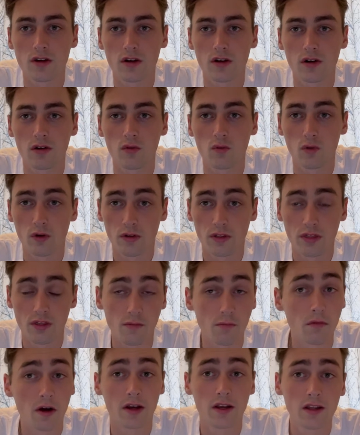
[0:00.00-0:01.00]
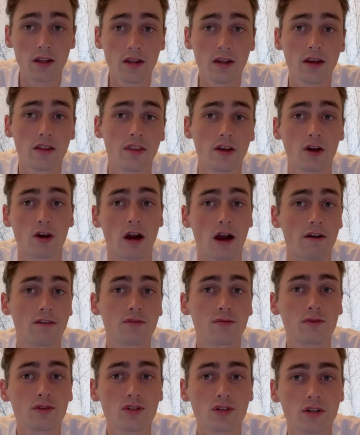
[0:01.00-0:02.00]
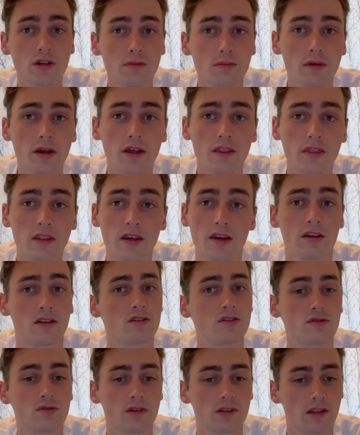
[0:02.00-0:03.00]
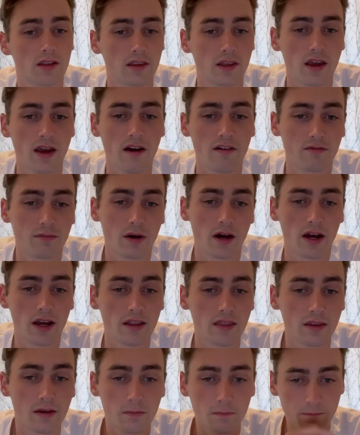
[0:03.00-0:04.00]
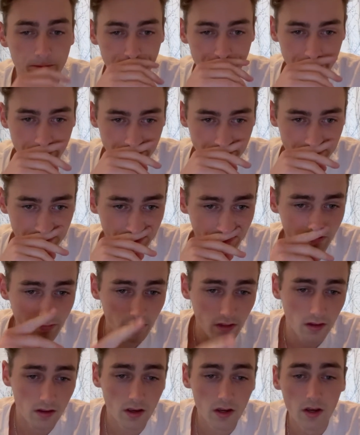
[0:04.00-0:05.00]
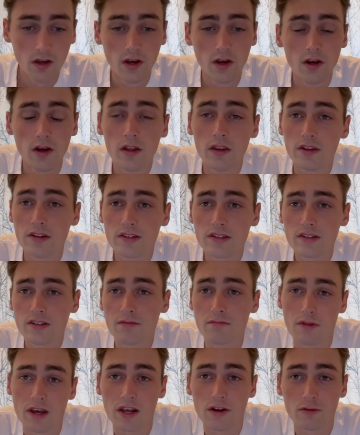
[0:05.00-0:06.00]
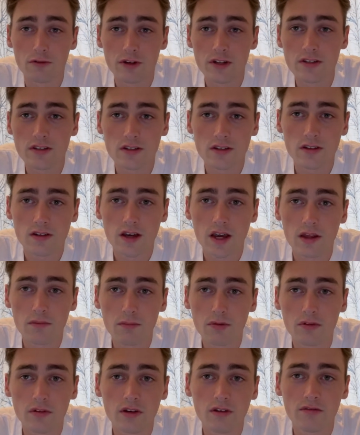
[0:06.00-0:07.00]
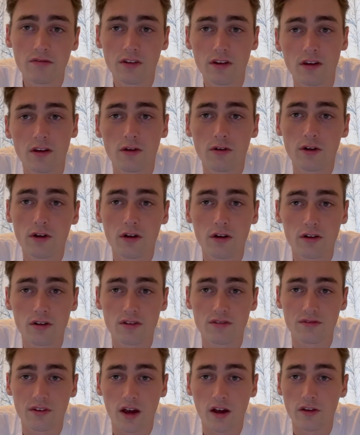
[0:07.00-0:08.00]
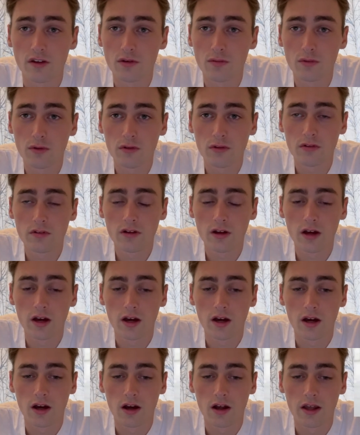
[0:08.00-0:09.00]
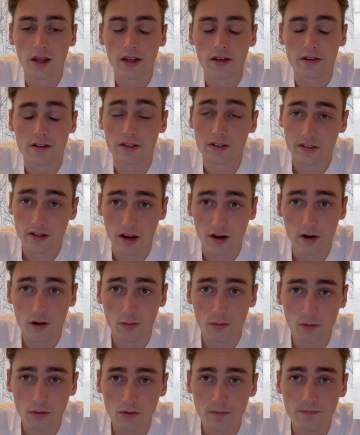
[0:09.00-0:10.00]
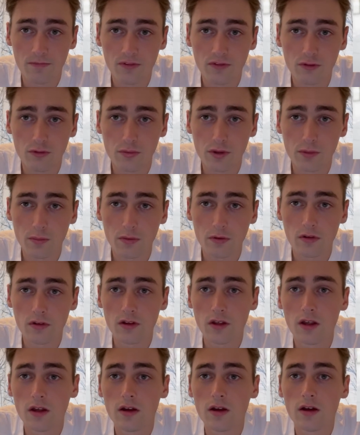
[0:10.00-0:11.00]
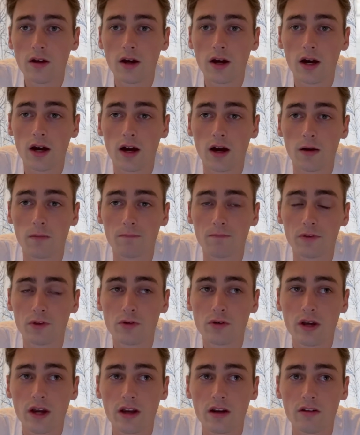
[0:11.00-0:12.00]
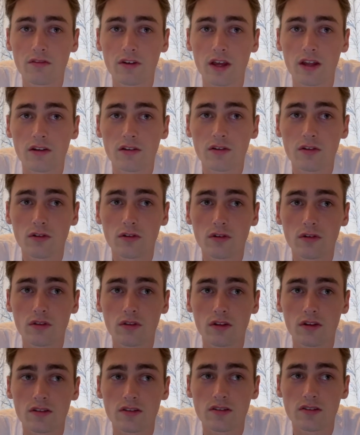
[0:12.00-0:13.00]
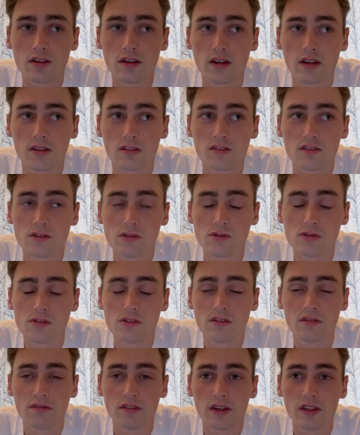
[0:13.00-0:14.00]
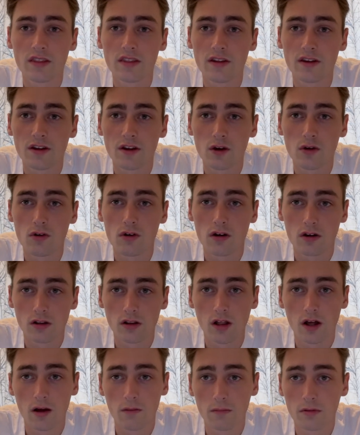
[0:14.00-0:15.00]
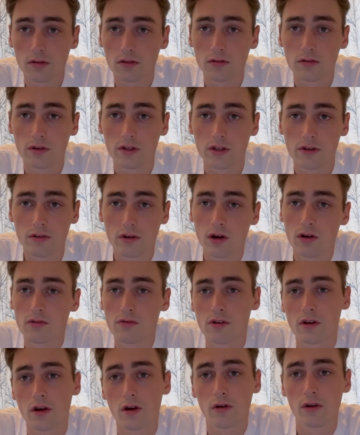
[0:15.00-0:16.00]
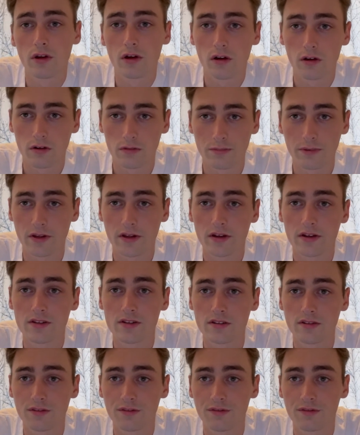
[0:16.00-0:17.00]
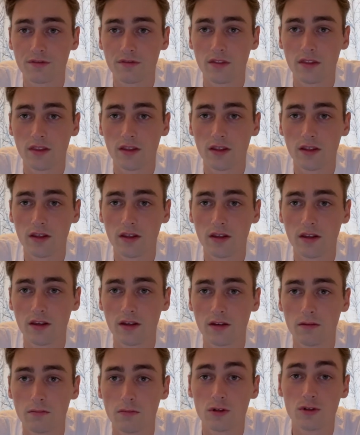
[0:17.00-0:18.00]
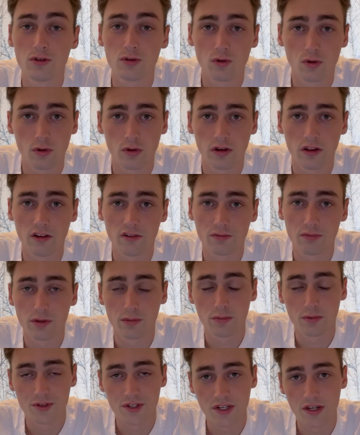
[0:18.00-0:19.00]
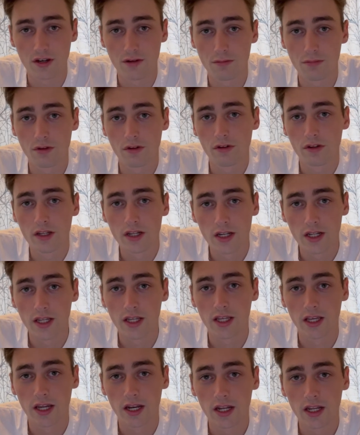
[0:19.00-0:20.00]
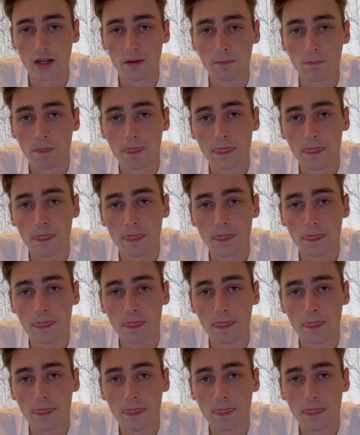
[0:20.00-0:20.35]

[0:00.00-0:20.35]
are worth the money and the craftsmanship and the history that they have behind them. This is the main reason I believe that Goyard is valuable and desirable for people. You kind of enter this exclusive in the know club when you own Goyard because of the majority of people's inability to get it.